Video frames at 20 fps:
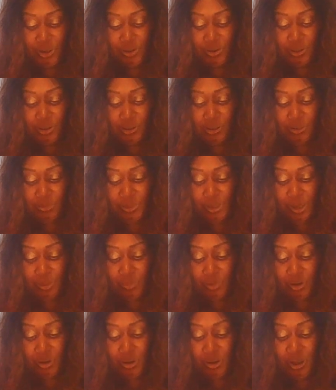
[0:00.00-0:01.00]
there is some
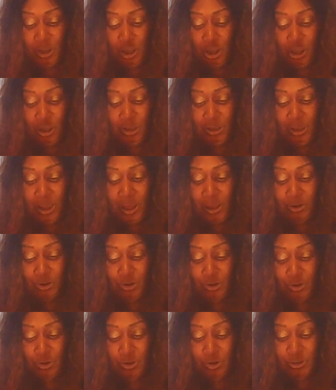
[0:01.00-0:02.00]
type of
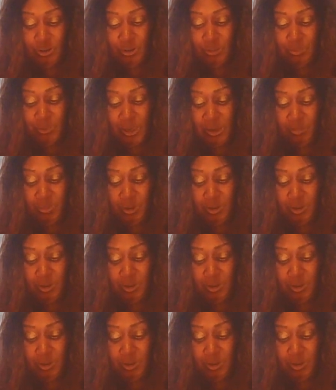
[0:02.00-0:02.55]
letter or some type